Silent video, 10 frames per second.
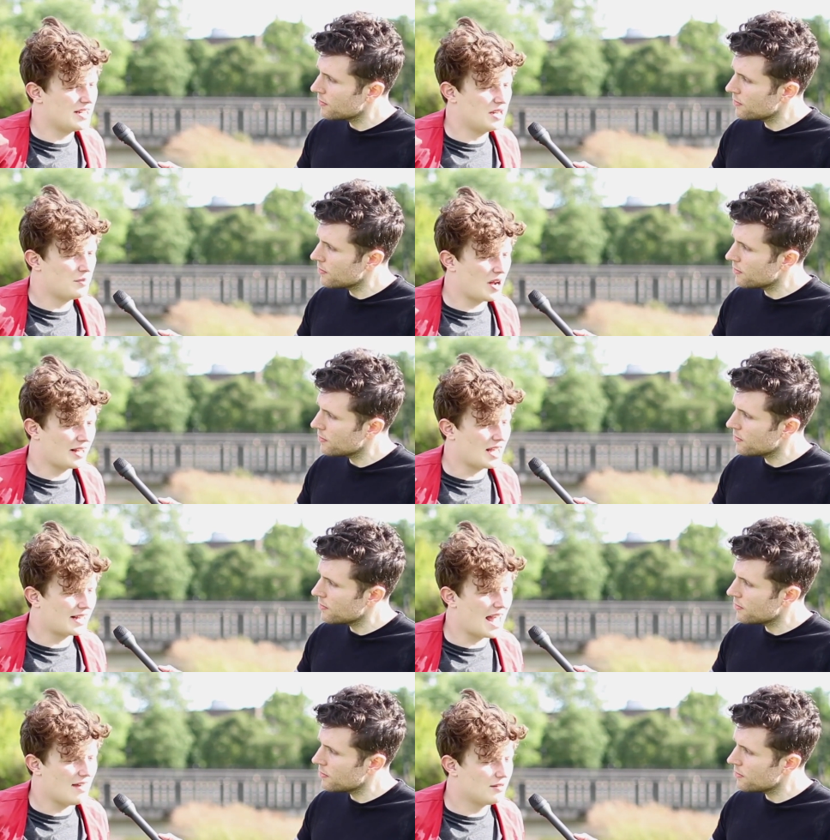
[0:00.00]
Speaker 1: needed, but I, I
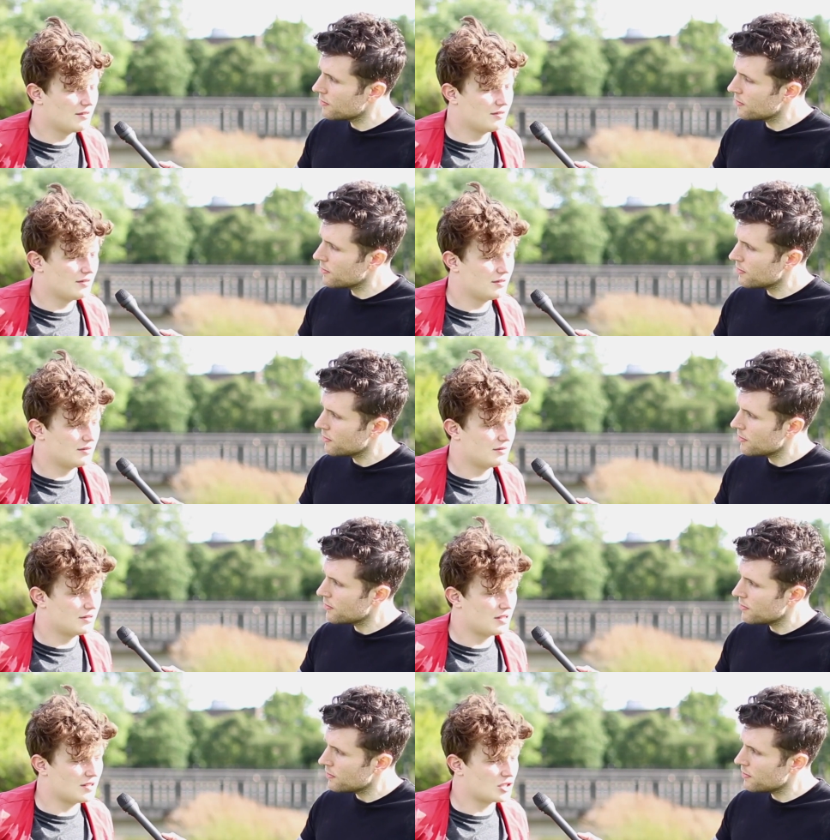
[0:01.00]
get
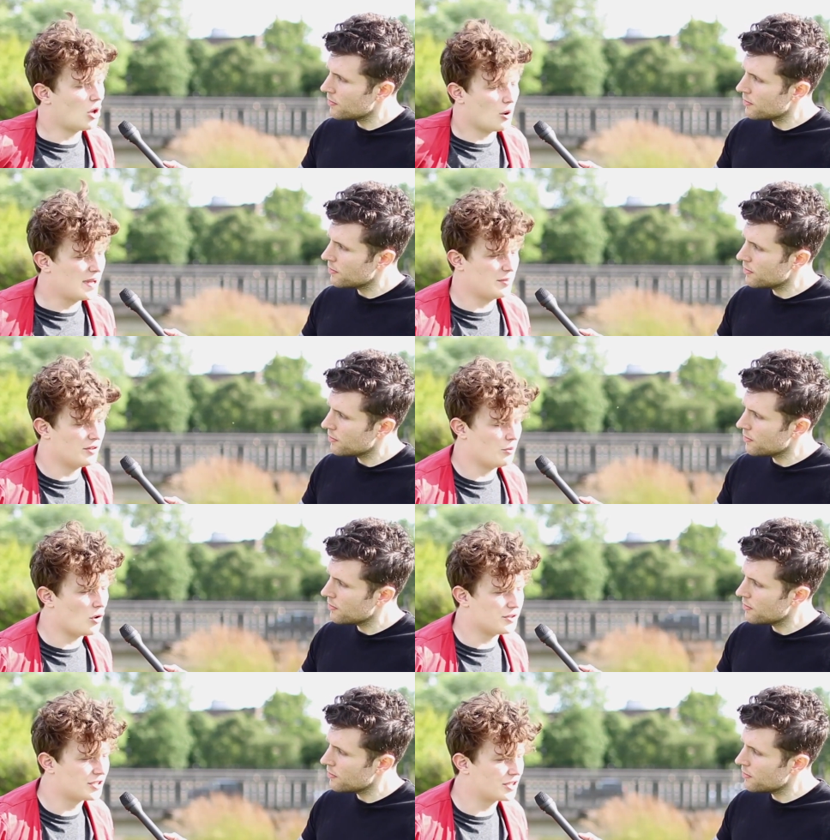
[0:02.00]
that there's a lot of people that
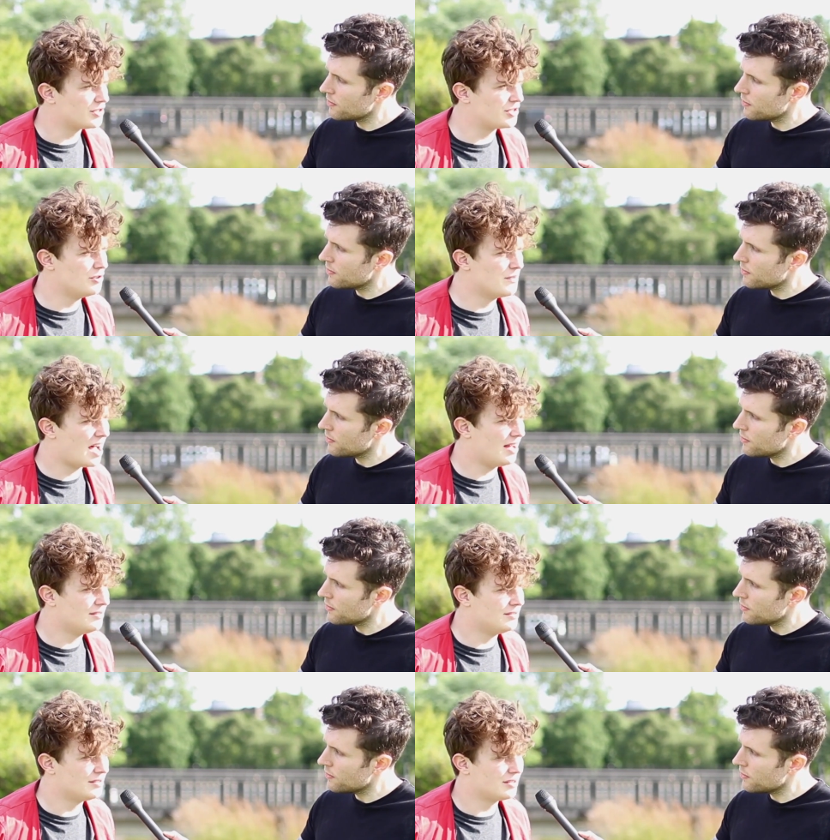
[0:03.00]
want to consume that,
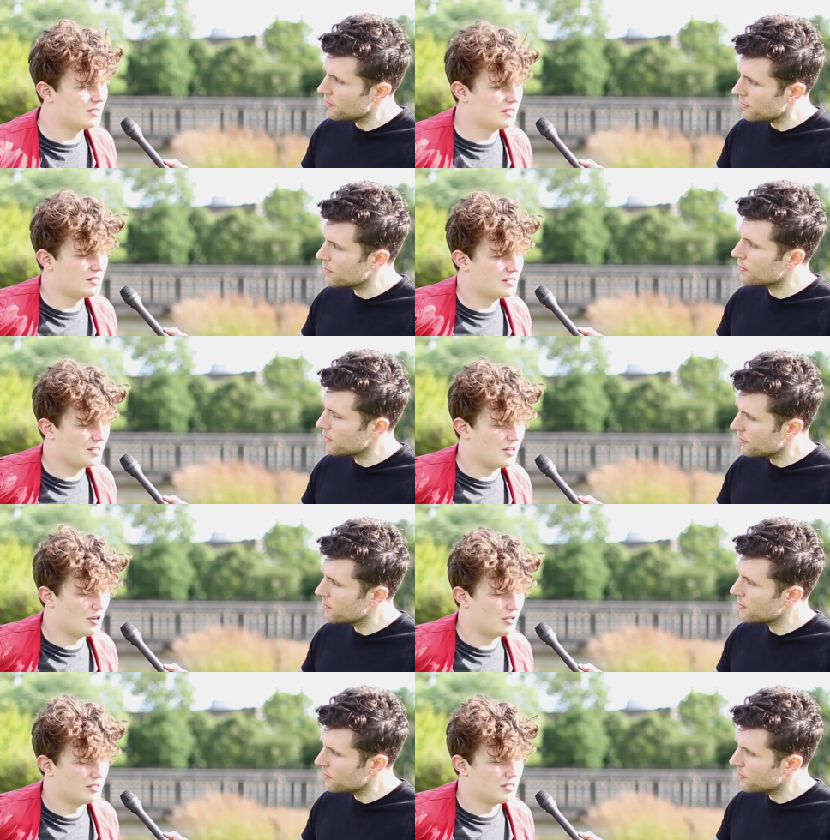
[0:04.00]
and you
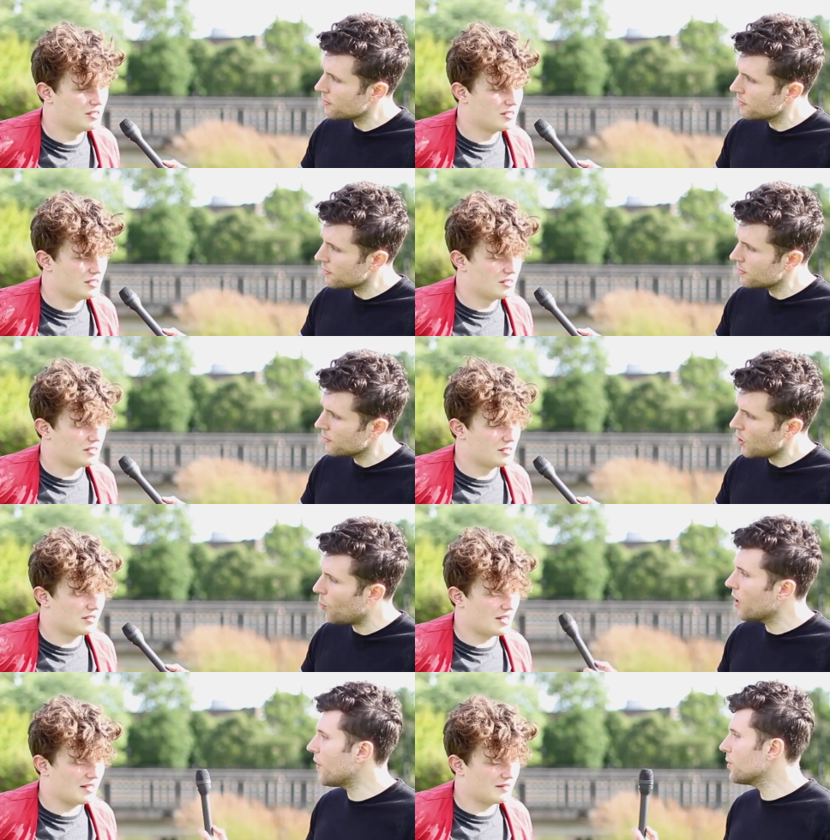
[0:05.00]
know.
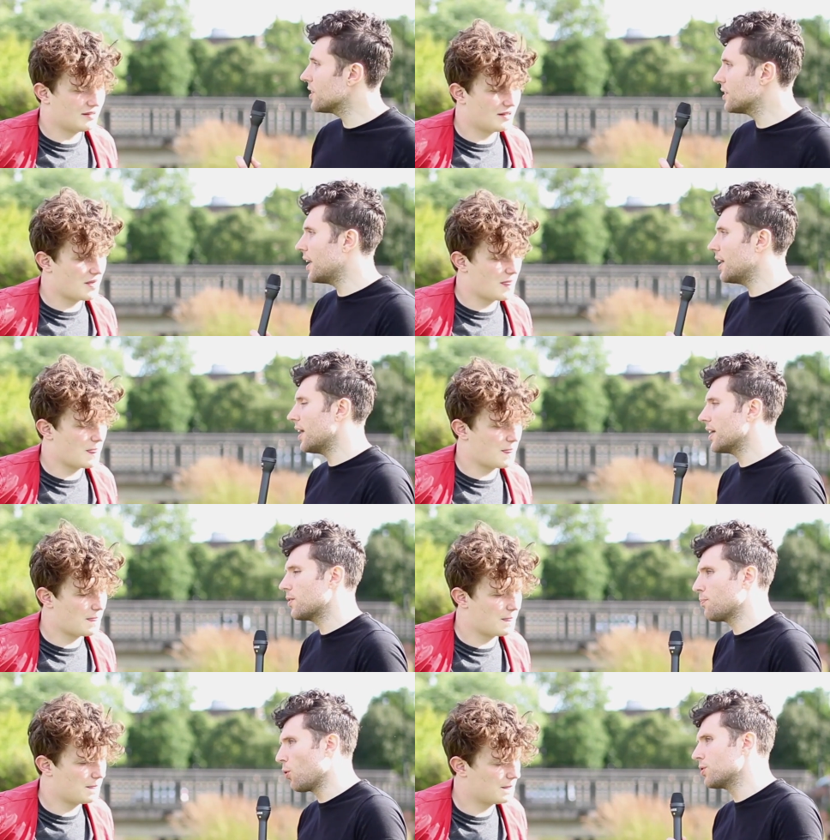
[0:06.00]
Speaker 2: What if I was to say
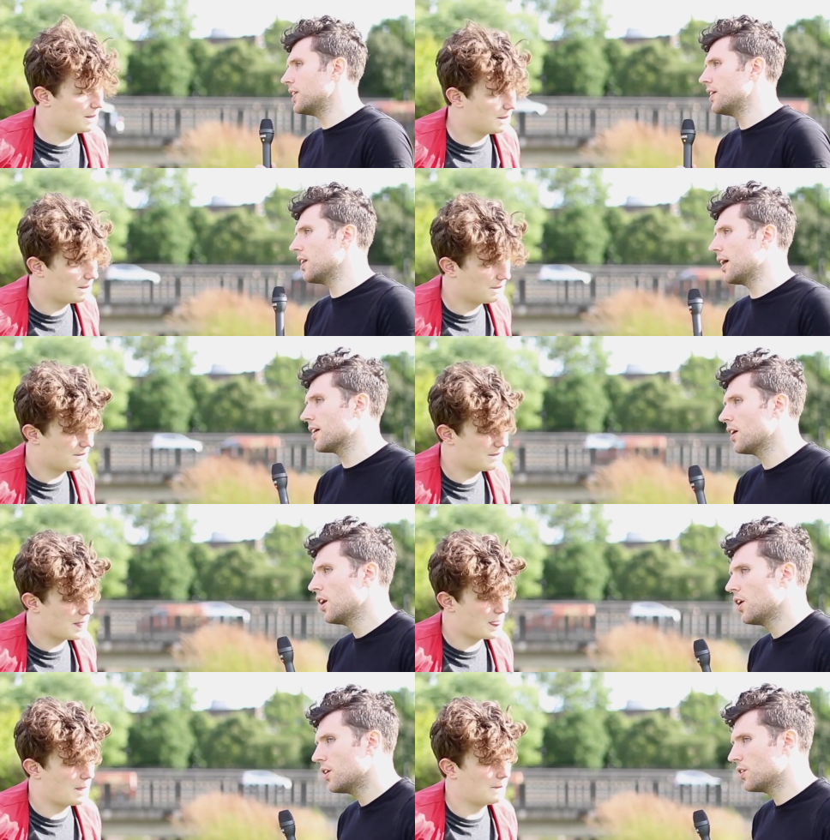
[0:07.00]
like protein, like
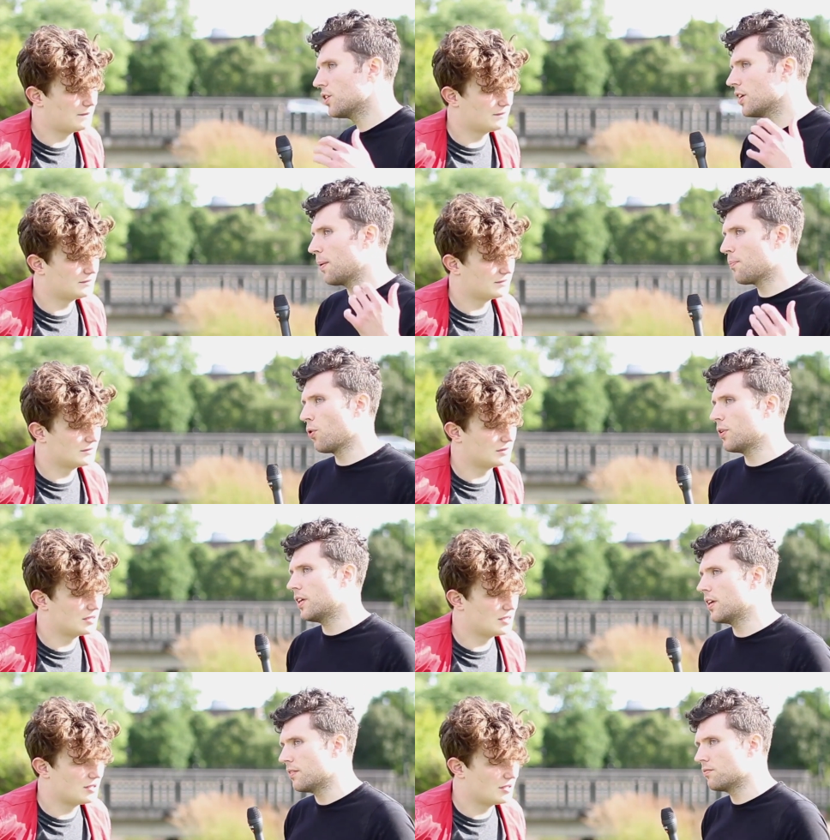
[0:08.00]
you could get
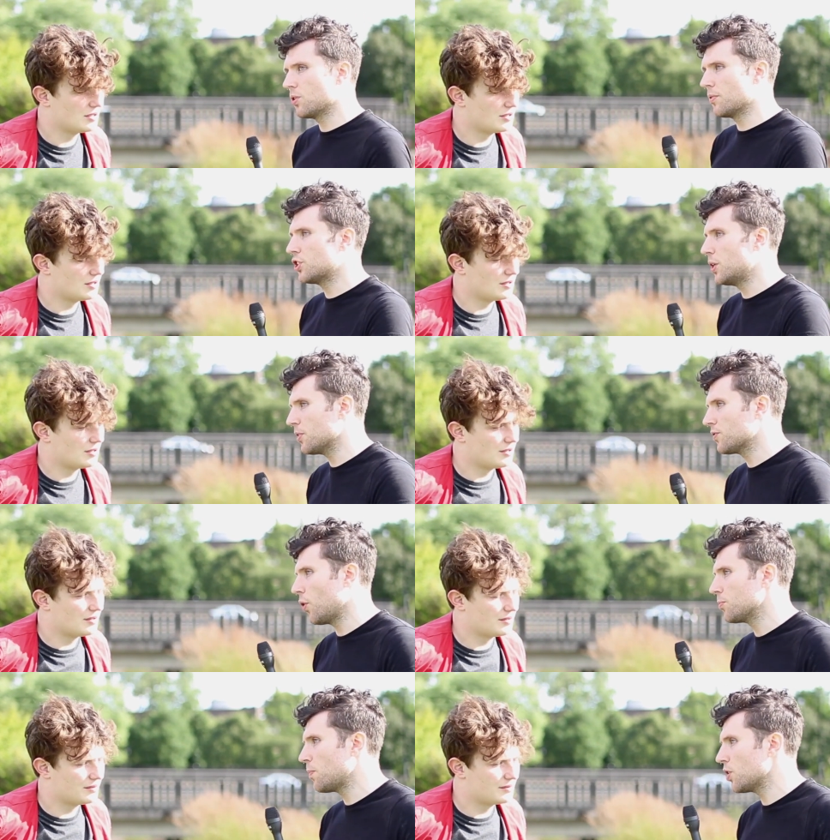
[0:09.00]
protein in some of the cheapest
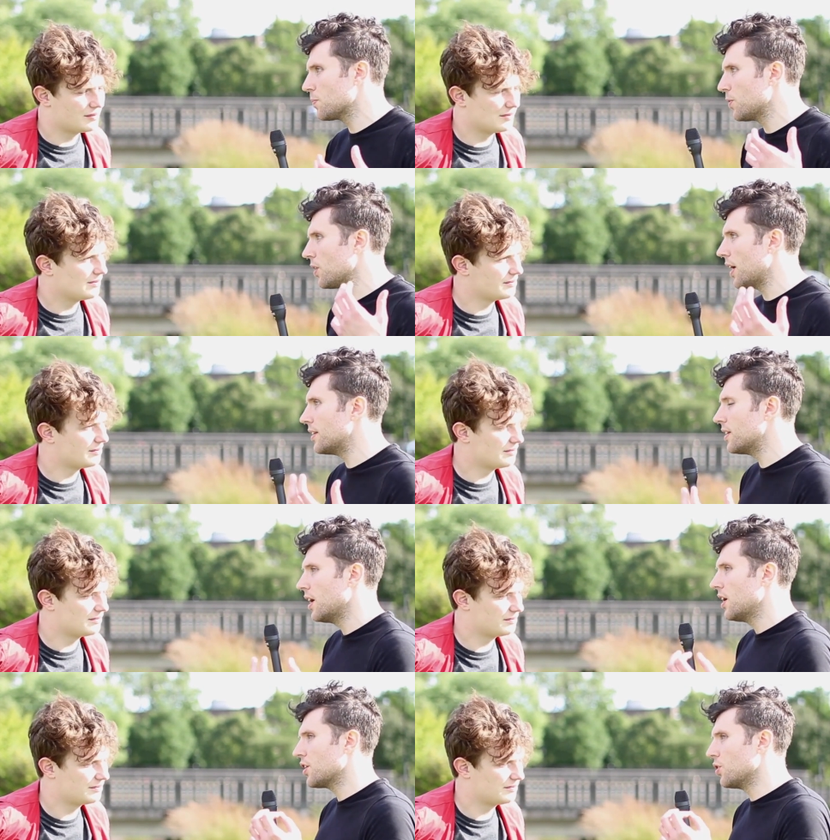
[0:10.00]
forms possible, and
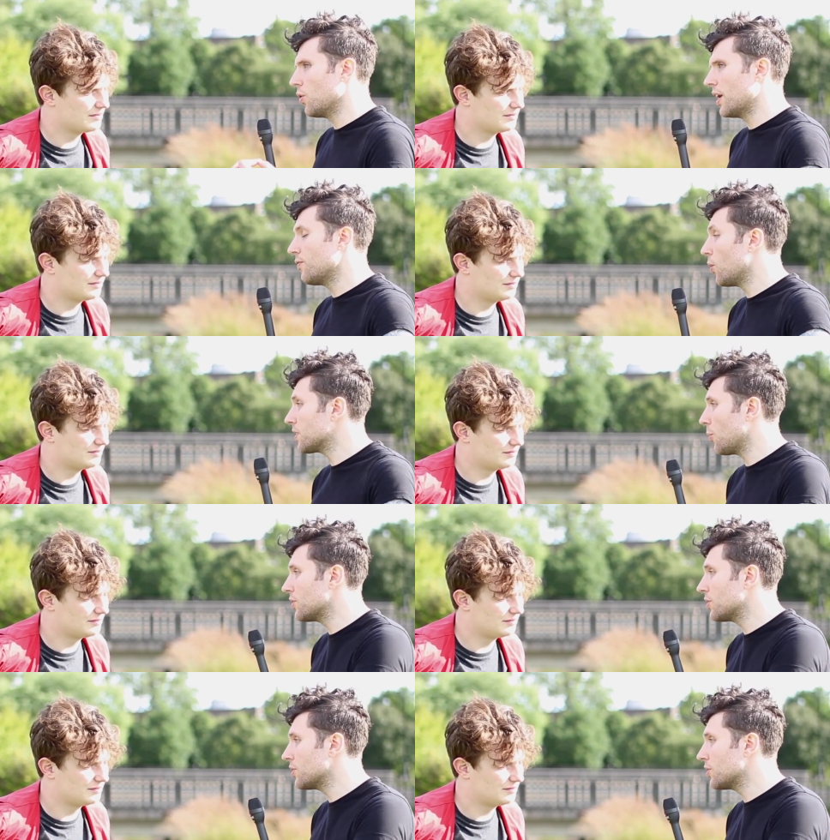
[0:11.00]
you know in forms that